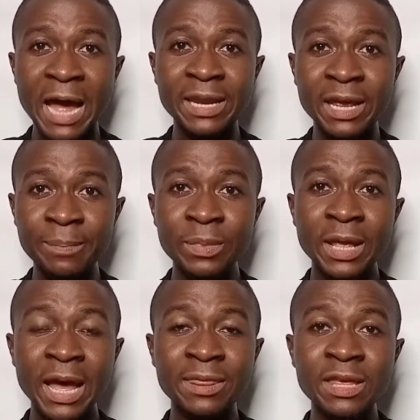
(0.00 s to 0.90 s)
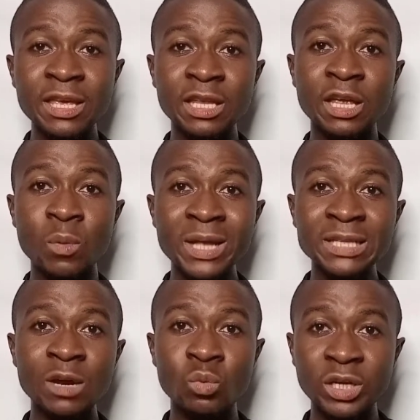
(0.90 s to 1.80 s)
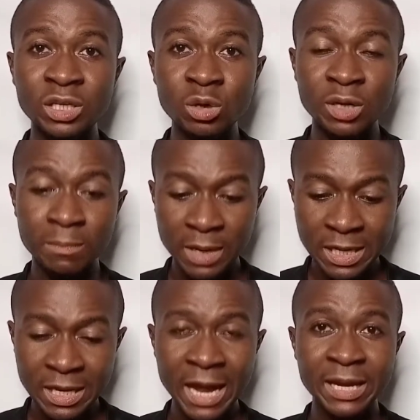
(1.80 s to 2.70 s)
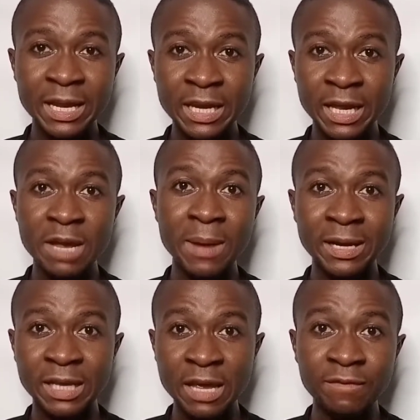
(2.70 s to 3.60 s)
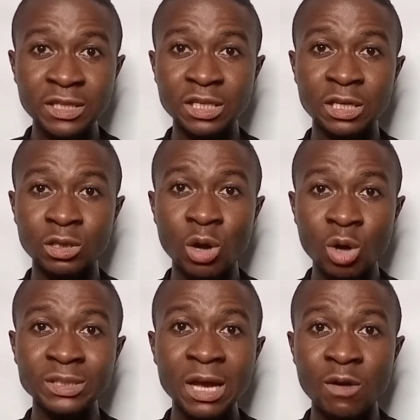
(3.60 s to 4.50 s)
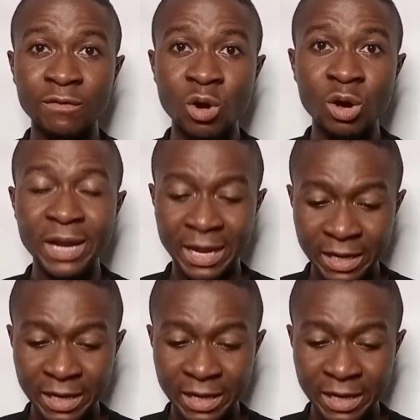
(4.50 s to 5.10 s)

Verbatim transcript: And then I think they went and withdrew the money and then they came and gave it in the altar of God.